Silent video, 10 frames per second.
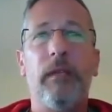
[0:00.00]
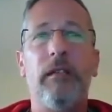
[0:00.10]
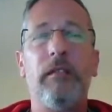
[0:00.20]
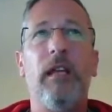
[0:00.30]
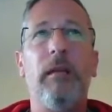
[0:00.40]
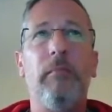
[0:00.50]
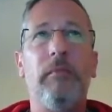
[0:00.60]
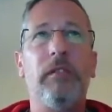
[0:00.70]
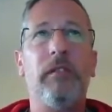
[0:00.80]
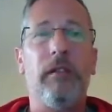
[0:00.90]

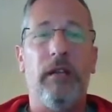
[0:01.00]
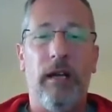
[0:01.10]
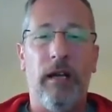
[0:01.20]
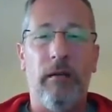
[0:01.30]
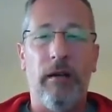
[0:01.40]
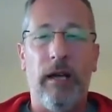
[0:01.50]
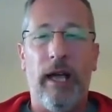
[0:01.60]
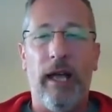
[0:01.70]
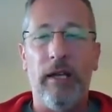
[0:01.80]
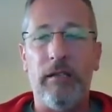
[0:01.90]
teams
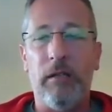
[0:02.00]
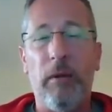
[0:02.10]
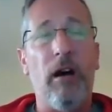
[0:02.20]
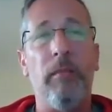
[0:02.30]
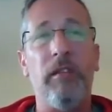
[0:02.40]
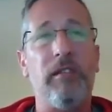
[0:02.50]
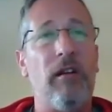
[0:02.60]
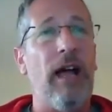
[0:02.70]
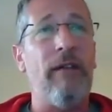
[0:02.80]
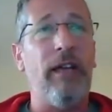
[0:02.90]
and departments are
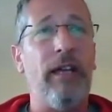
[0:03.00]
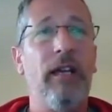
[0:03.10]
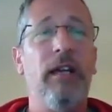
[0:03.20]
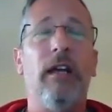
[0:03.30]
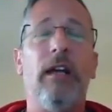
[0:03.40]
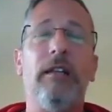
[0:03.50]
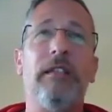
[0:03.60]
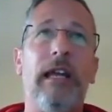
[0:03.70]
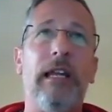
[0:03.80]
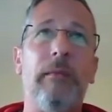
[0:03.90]
having
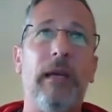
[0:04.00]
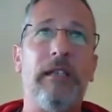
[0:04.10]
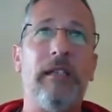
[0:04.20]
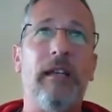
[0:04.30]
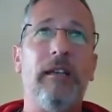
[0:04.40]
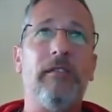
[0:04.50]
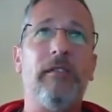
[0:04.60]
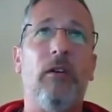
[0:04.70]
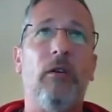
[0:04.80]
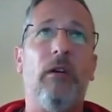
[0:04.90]
daily meetings
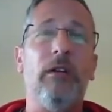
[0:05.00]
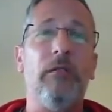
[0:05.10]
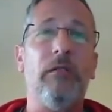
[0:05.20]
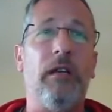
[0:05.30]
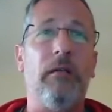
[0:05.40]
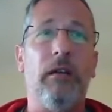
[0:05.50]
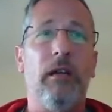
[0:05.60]
or using